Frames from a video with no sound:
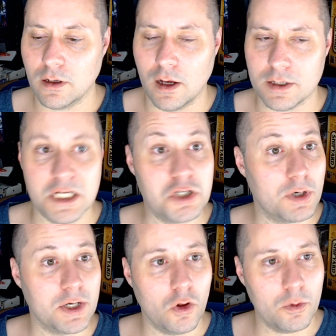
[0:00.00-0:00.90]
Century
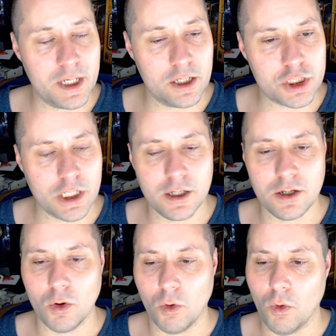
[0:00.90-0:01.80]
Golem Edition
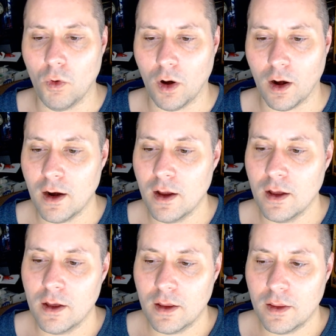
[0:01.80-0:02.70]
or
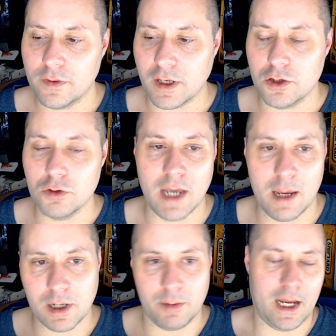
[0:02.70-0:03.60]
the new game
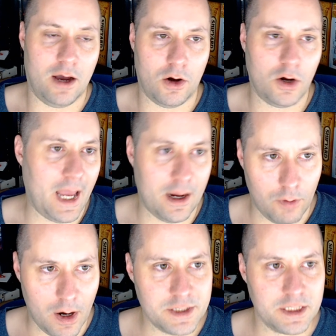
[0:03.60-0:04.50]
coming out, Arcana
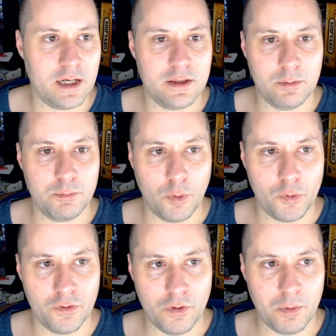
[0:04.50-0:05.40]
Rising. I think both
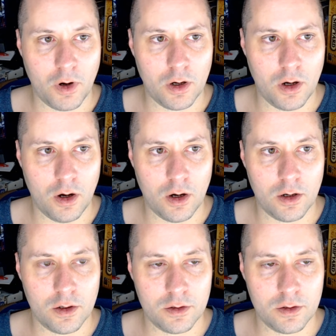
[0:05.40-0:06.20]
of them are